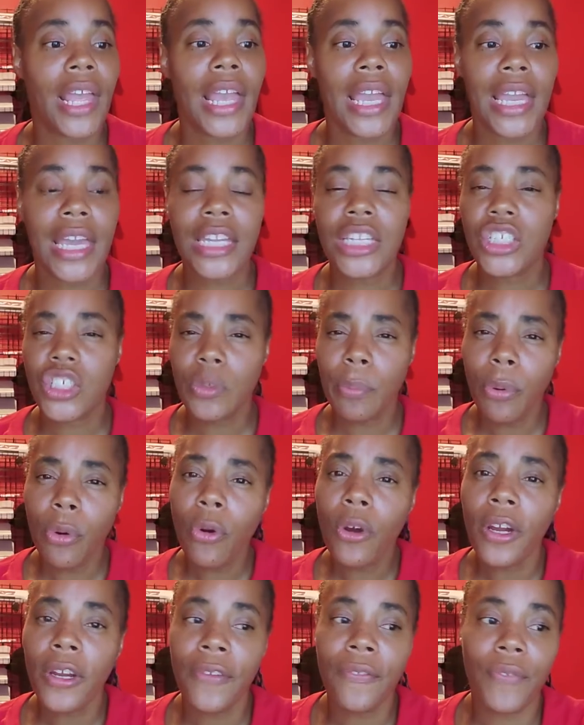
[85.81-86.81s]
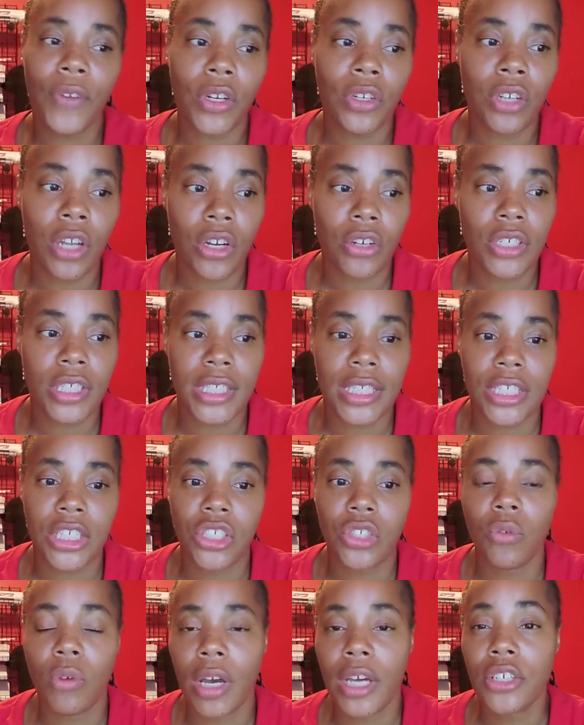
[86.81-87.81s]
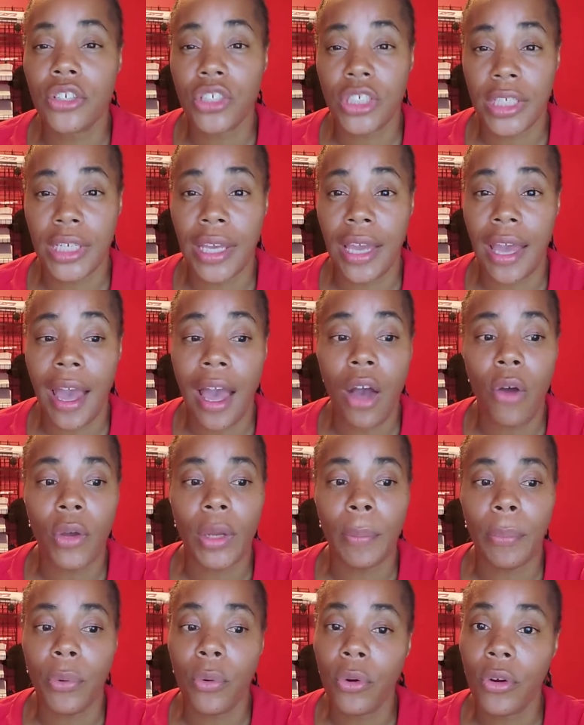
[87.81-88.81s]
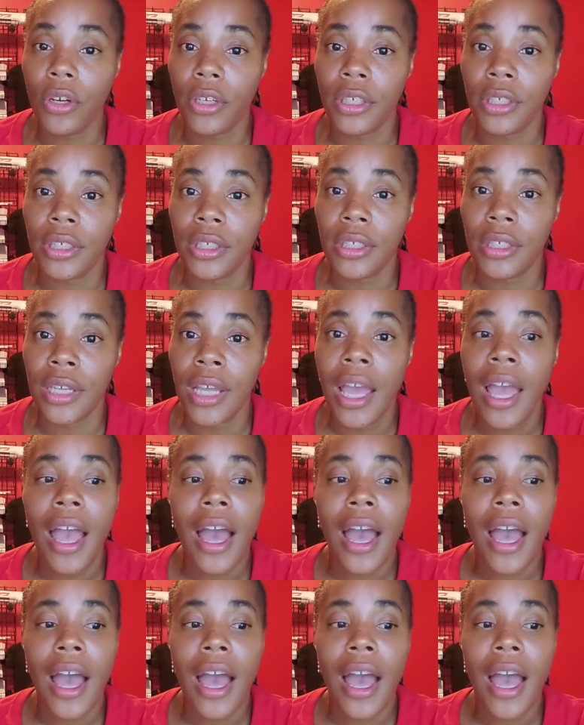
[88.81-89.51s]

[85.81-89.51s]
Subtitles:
It is important for nurses to understand how important